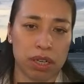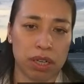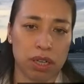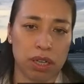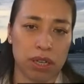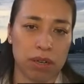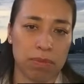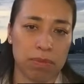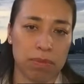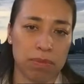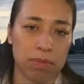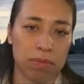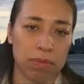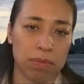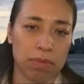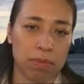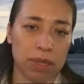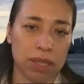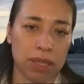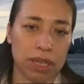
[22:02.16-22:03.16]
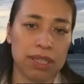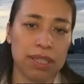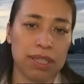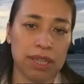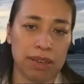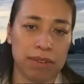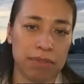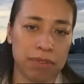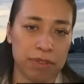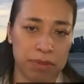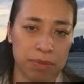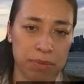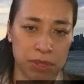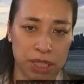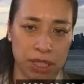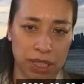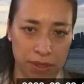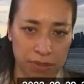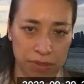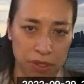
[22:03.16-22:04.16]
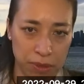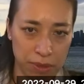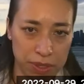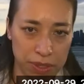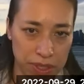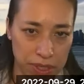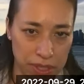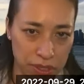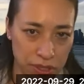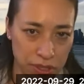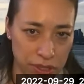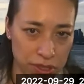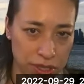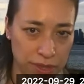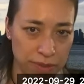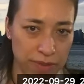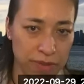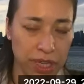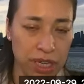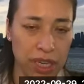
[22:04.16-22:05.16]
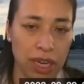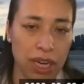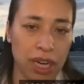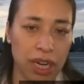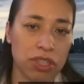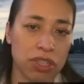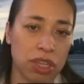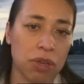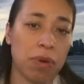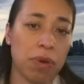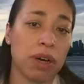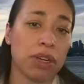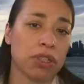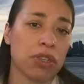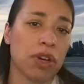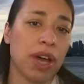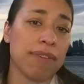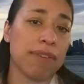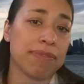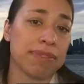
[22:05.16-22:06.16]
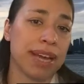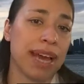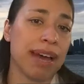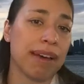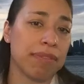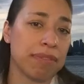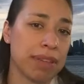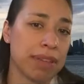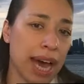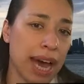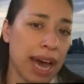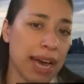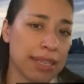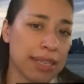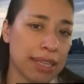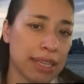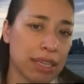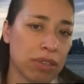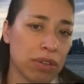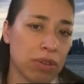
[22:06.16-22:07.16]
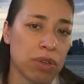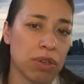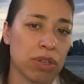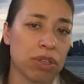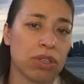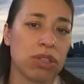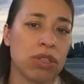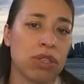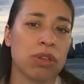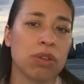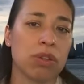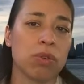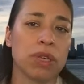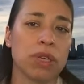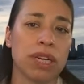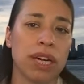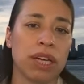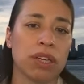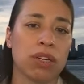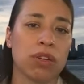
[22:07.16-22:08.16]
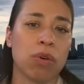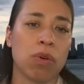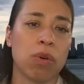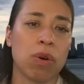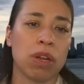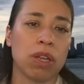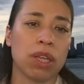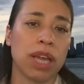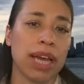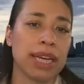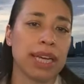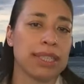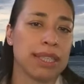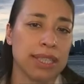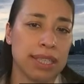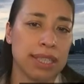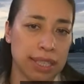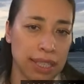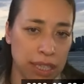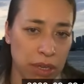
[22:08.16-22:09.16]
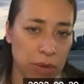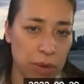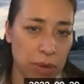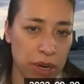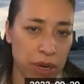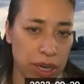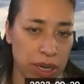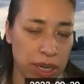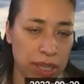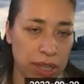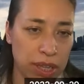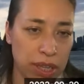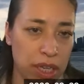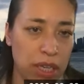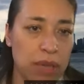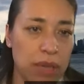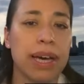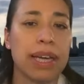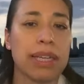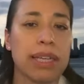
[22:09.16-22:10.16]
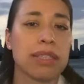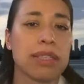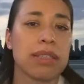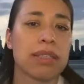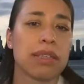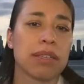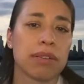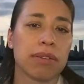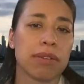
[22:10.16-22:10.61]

um ECFMG gives you a certificate and so you also have to have that in order to get your license anywhere in the US